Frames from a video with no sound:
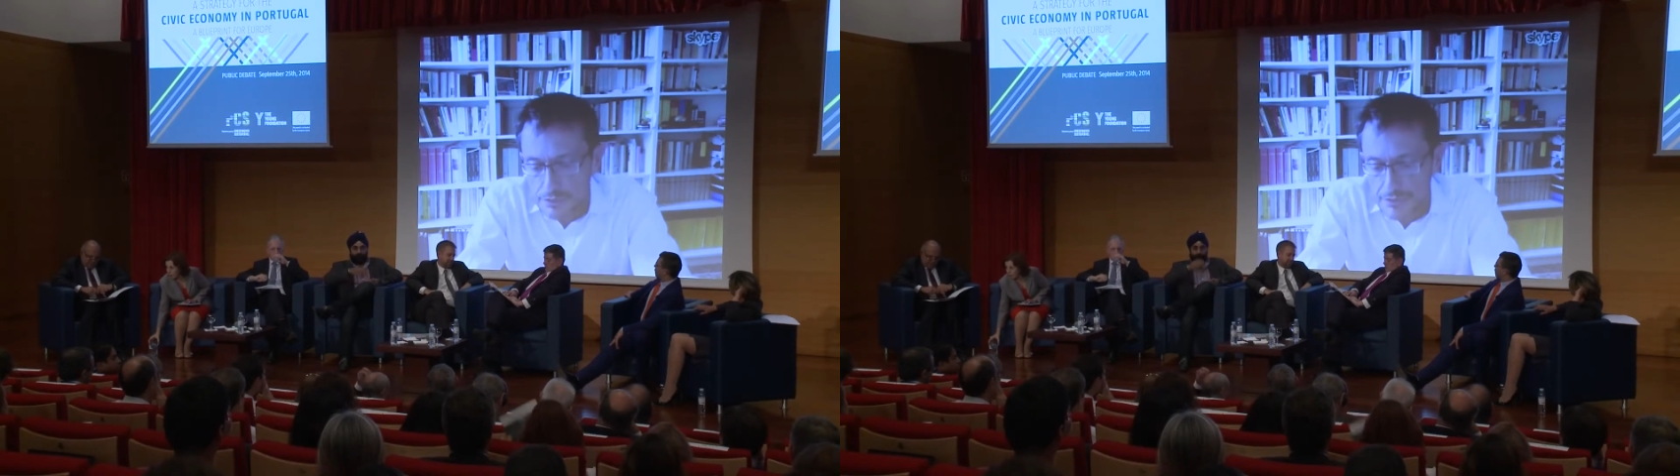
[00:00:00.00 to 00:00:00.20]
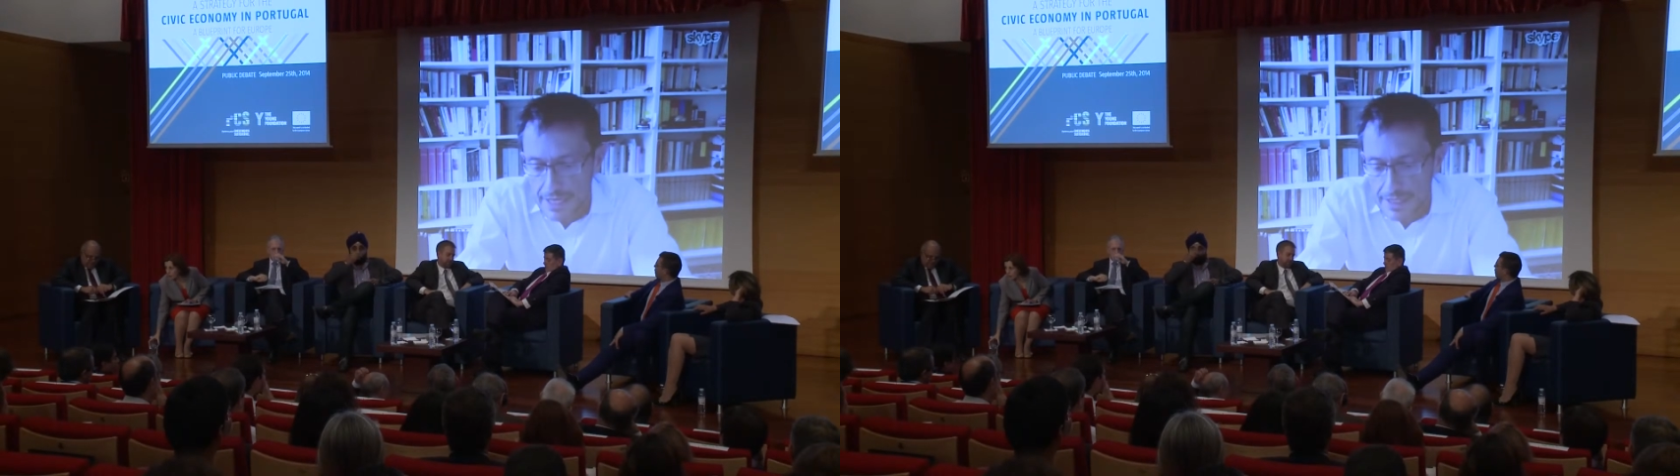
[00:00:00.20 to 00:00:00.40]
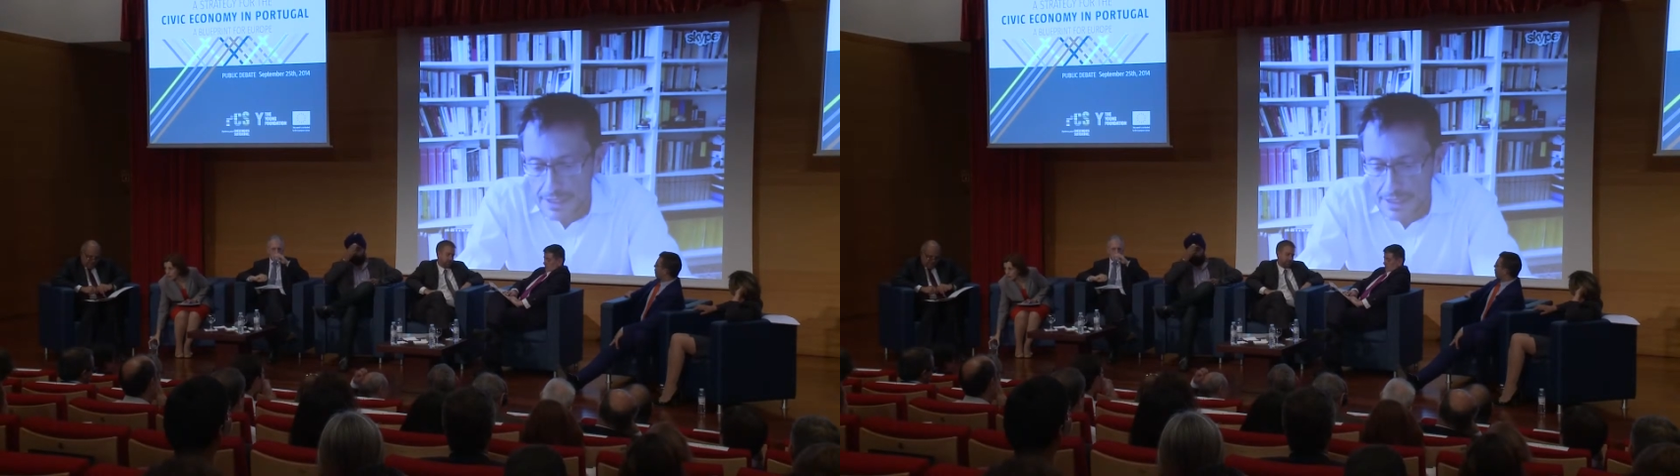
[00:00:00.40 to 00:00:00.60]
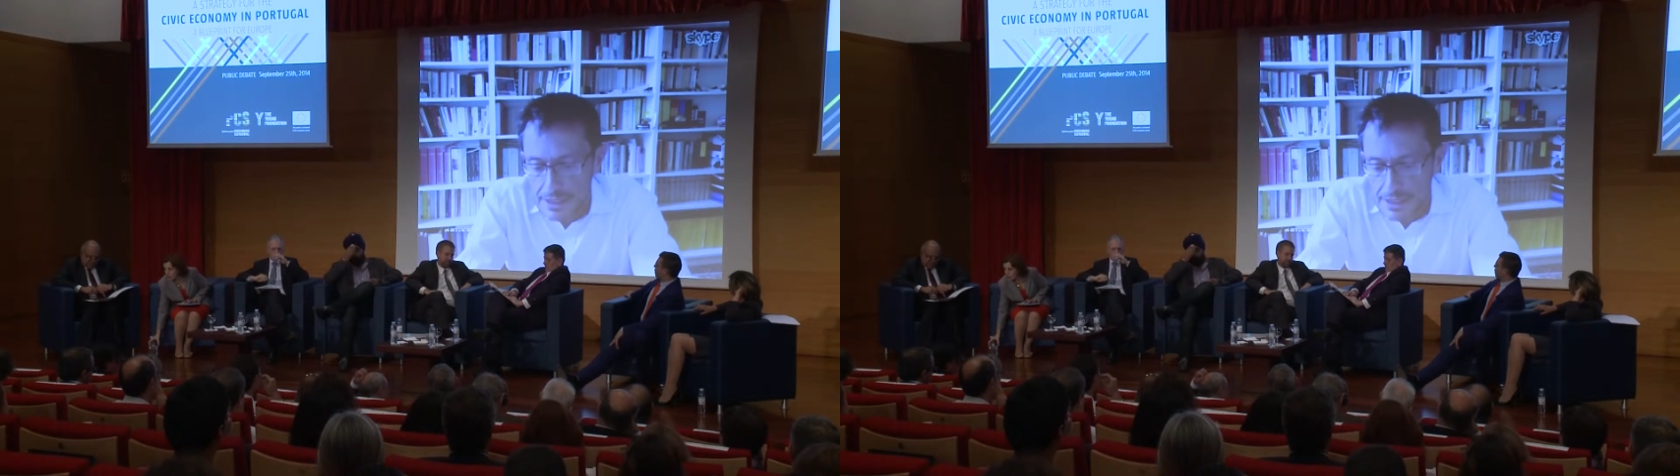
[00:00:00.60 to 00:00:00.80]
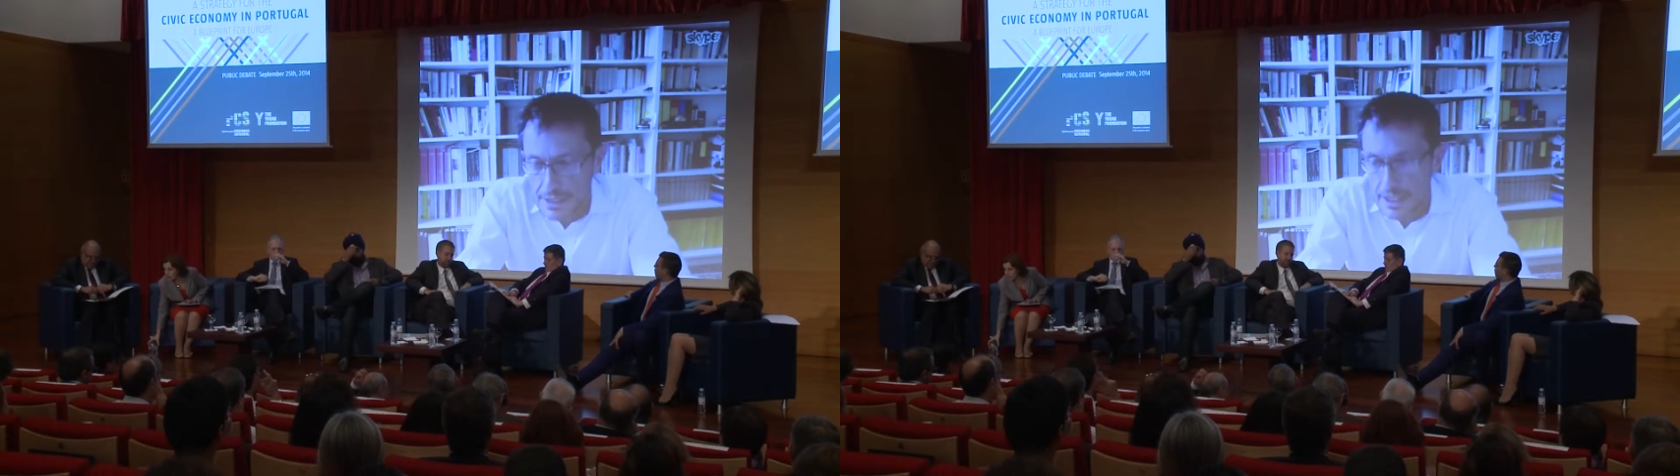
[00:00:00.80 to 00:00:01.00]

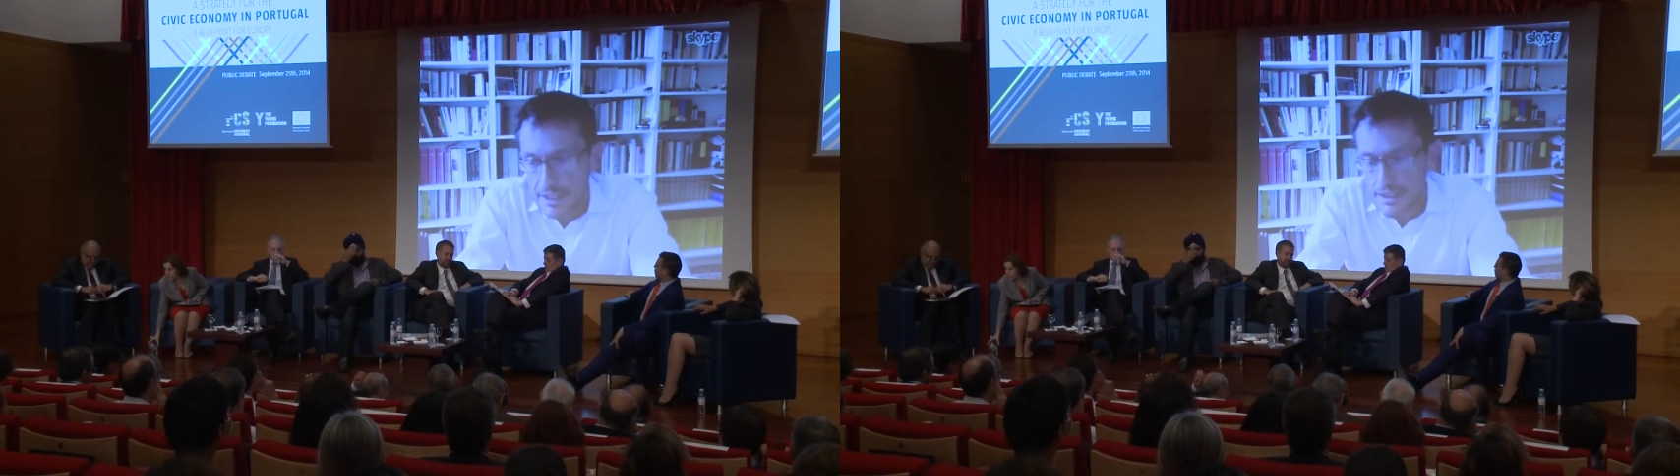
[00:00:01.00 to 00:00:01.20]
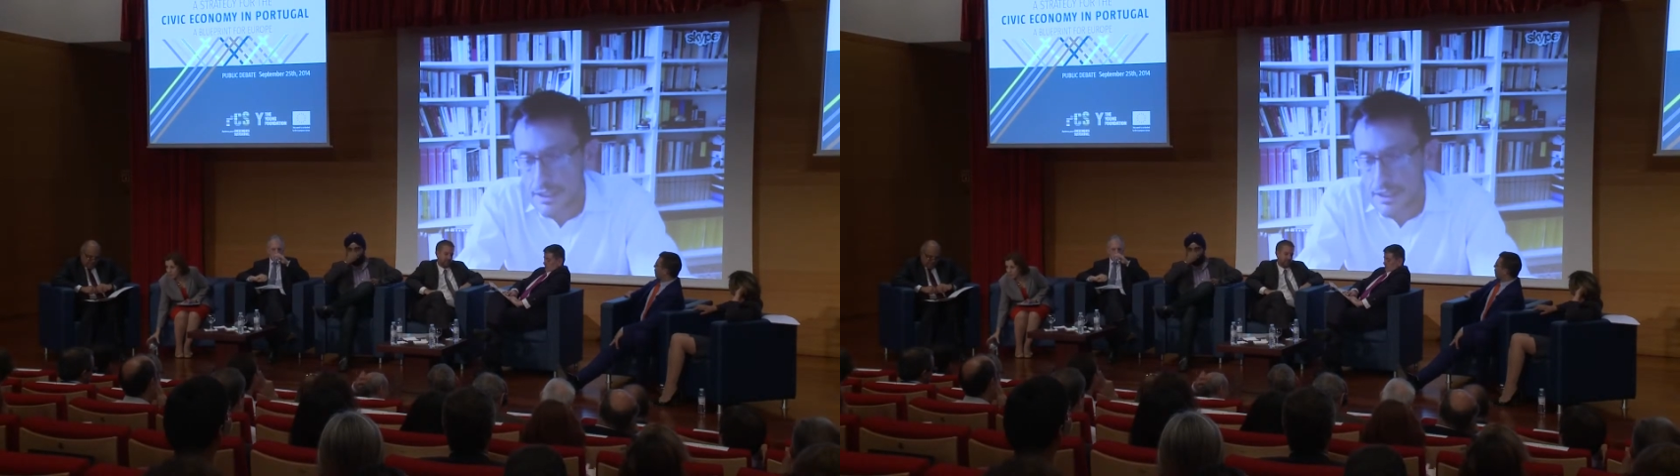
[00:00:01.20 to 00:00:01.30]
finance in